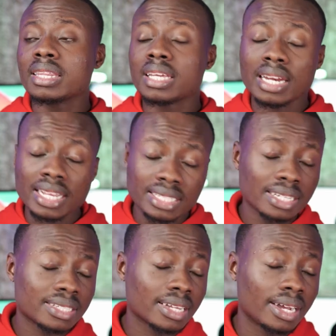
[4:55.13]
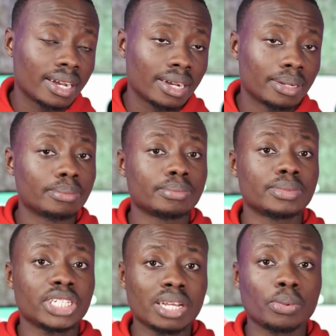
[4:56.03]
the latest
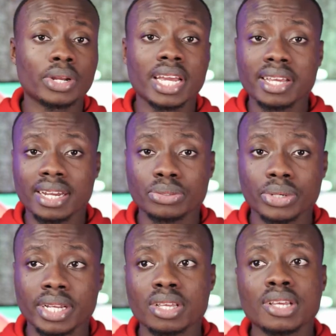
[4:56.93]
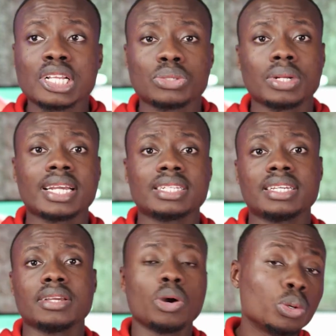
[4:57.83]
chip on any Android to like
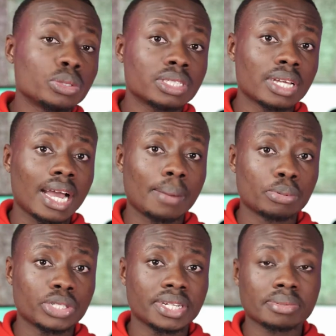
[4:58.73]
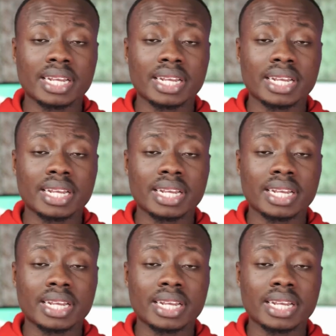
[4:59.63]
the old Apple chips,